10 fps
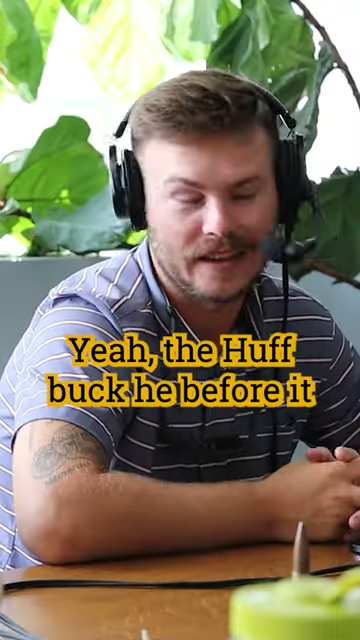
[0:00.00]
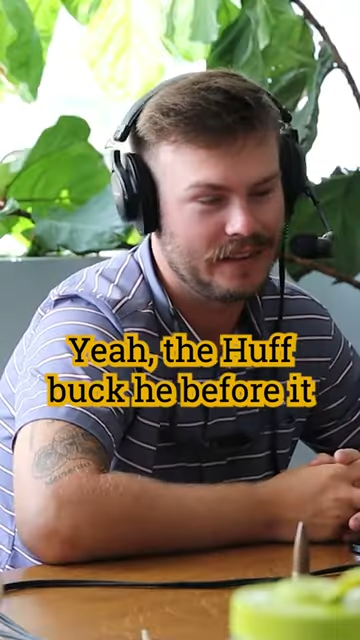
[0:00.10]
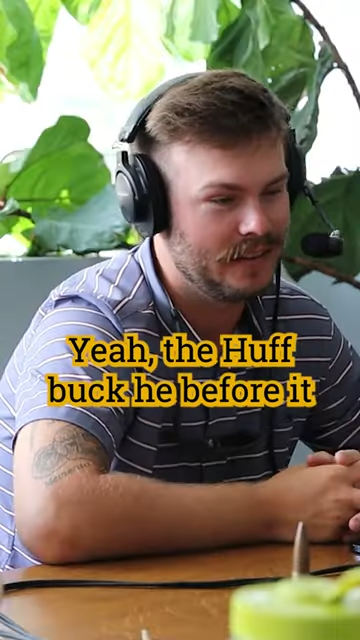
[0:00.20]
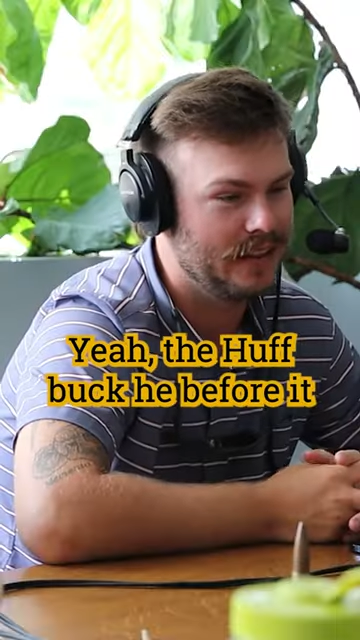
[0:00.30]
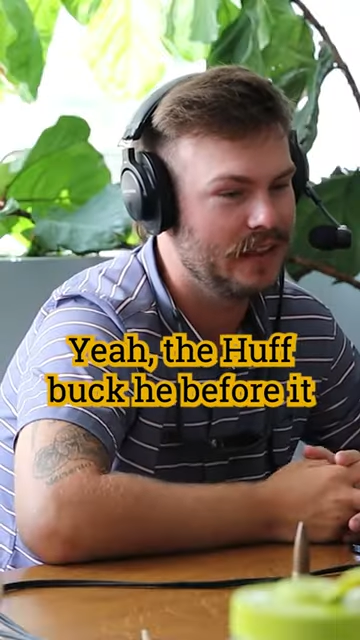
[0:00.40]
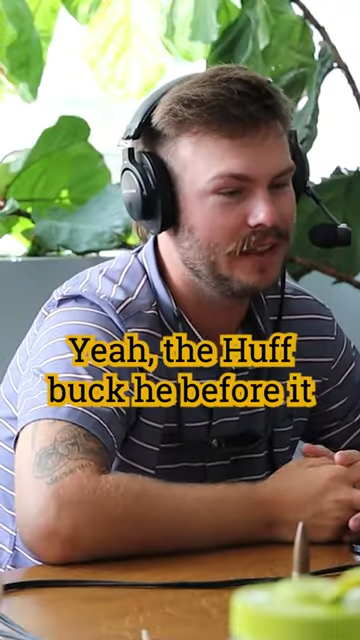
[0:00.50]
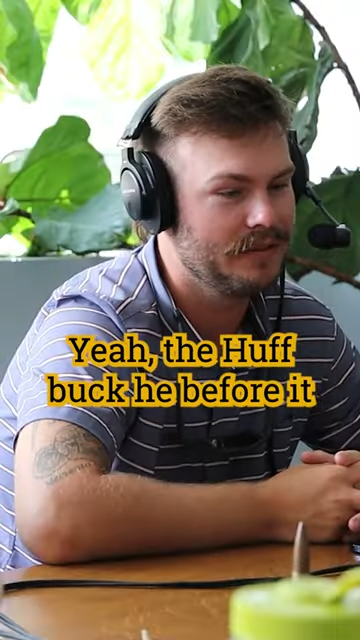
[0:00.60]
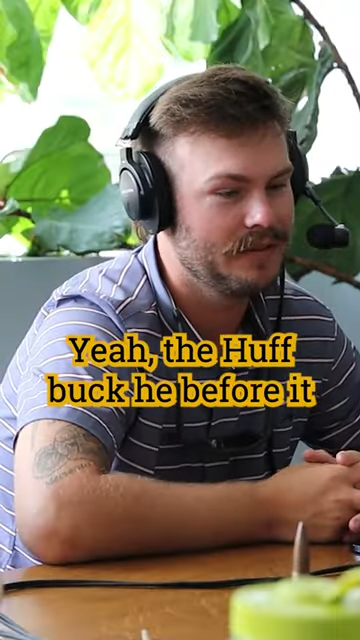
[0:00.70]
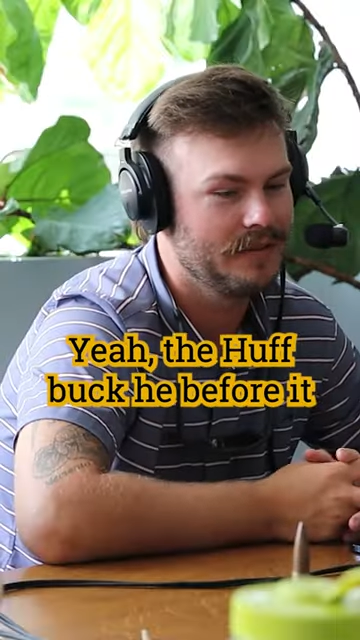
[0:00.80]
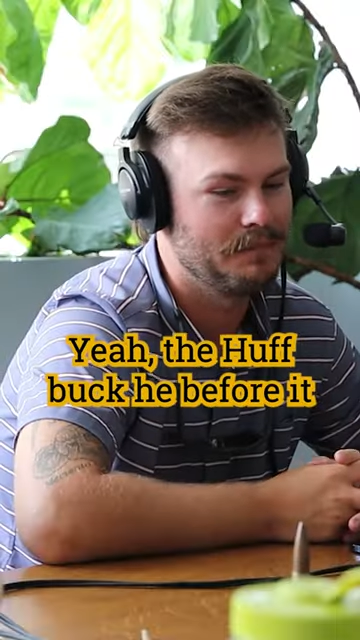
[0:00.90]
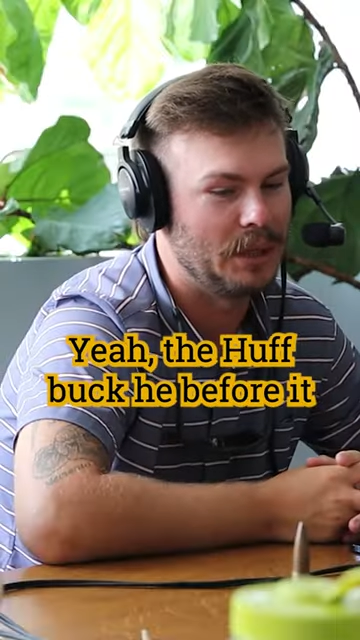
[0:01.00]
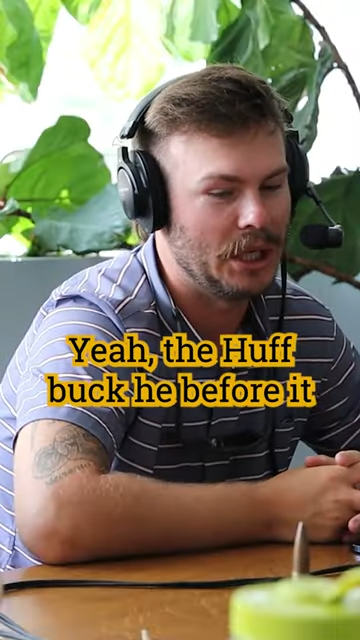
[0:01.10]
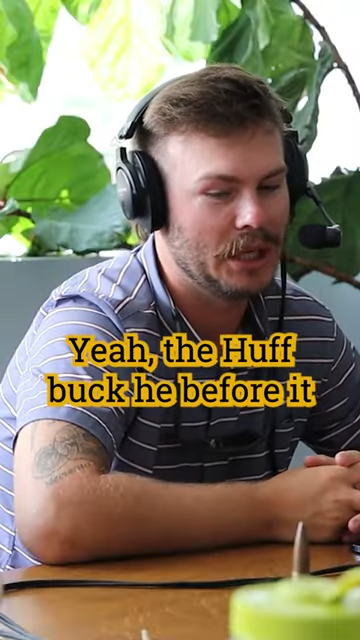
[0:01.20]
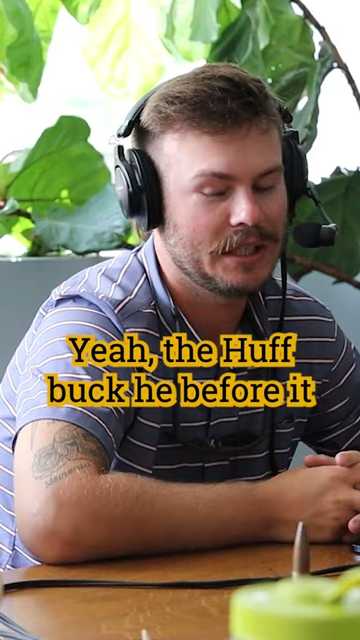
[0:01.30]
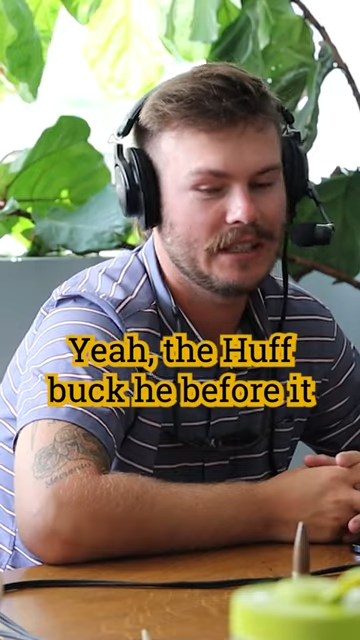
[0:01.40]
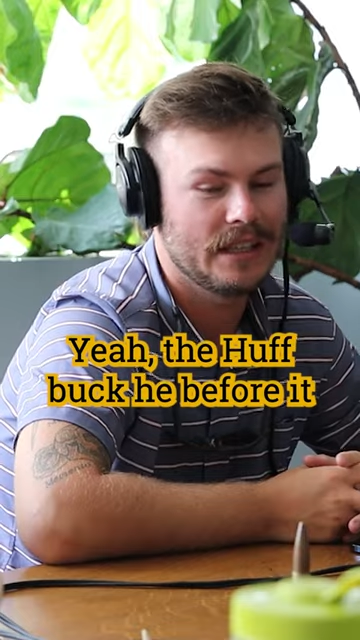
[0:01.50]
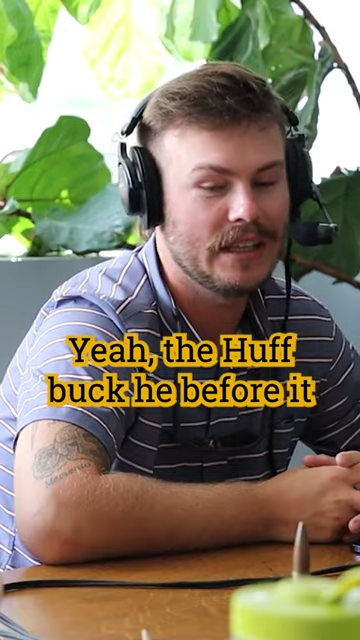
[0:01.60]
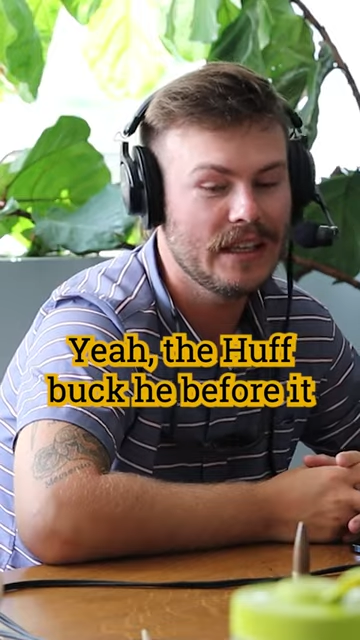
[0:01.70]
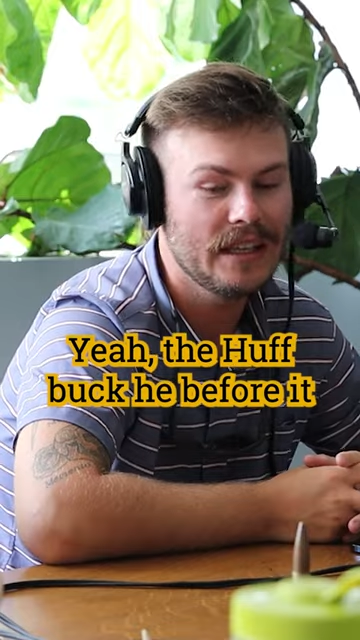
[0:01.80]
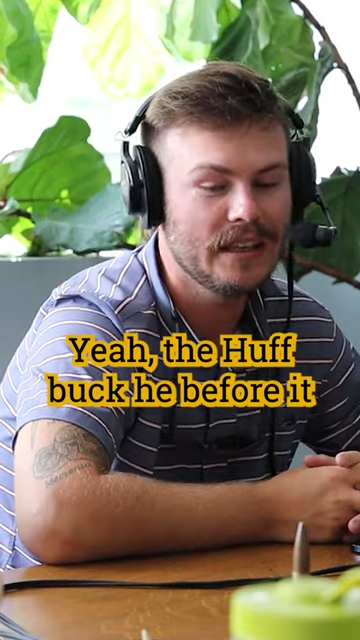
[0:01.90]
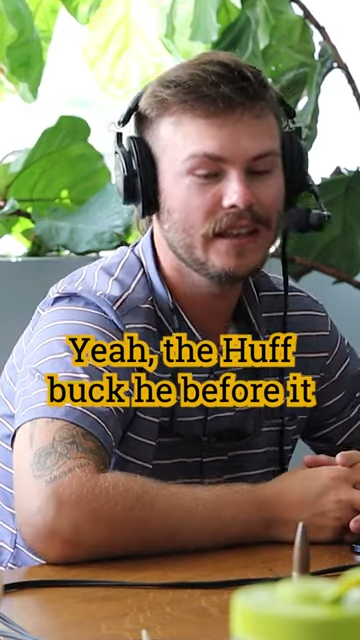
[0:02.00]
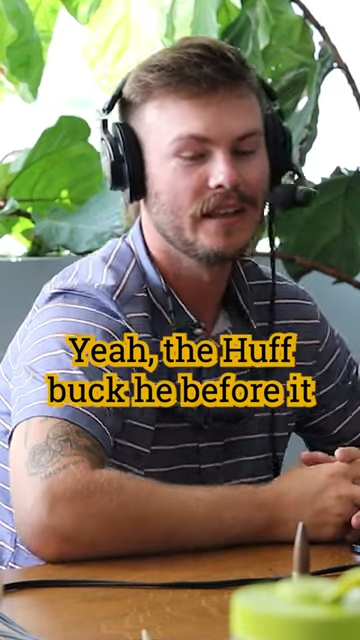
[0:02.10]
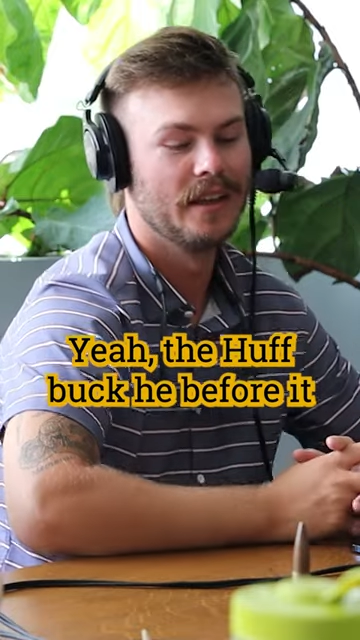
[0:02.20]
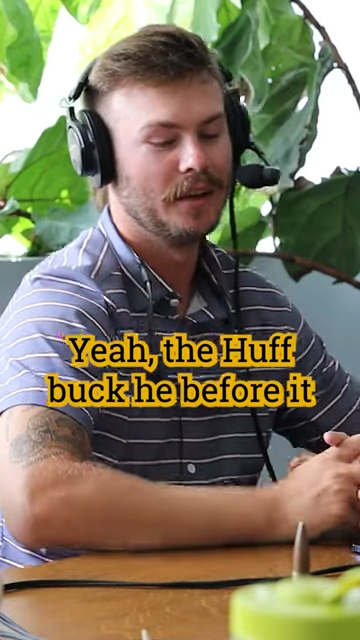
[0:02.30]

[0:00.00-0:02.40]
Yeah, yeah, the Huff buck. He